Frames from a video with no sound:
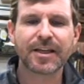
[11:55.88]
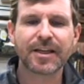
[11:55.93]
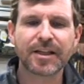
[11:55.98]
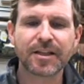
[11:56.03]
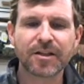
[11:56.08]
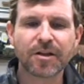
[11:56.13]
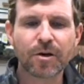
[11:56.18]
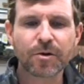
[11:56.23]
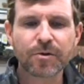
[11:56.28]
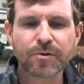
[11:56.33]

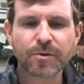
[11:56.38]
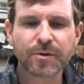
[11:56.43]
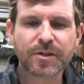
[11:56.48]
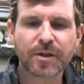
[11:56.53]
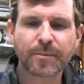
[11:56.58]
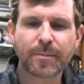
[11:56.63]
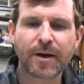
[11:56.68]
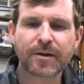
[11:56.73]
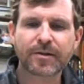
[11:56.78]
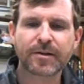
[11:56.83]
knows what's
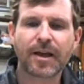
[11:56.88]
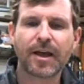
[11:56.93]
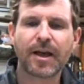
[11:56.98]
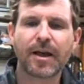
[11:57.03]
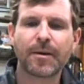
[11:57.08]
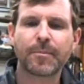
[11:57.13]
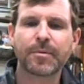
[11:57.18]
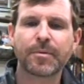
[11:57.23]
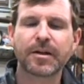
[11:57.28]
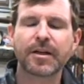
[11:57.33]
about to
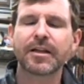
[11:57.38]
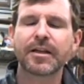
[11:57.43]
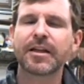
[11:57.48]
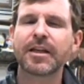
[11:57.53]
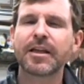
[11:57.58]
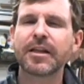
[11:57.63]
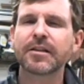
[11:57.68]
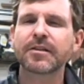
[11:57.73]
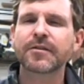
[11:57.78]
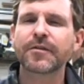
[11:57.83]
happen, and
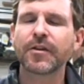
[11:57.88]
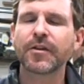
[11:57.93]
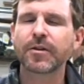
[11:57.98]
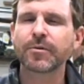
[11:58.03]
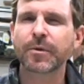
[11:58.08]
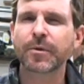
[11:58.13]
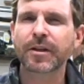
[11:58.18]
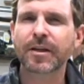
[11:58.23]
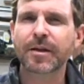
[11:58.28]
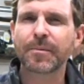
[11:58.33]
he is
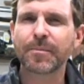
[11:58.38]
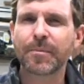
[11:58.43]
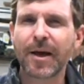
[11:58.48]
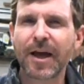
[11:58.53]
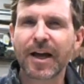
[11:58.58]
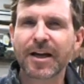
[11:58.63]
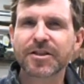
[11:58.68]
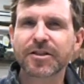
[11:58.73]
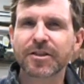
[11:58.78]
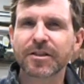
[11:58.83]
filled with
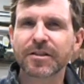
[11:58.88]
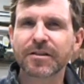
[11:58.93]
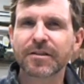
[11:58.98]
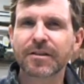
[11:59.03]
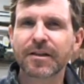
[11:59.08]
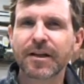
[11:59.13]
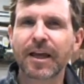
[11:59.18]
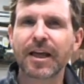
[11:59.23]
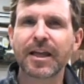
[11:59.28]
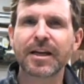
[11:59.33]
compassion.
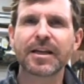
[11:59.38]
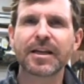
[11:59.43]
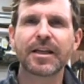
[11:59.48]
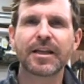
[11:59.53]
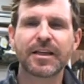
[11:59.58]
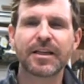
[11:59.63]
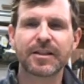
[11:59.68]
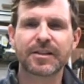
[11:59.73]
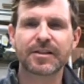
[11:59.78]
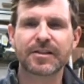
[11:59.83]
And
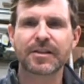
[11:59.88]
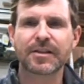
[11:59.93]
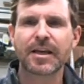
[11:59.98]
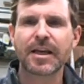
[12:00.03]
his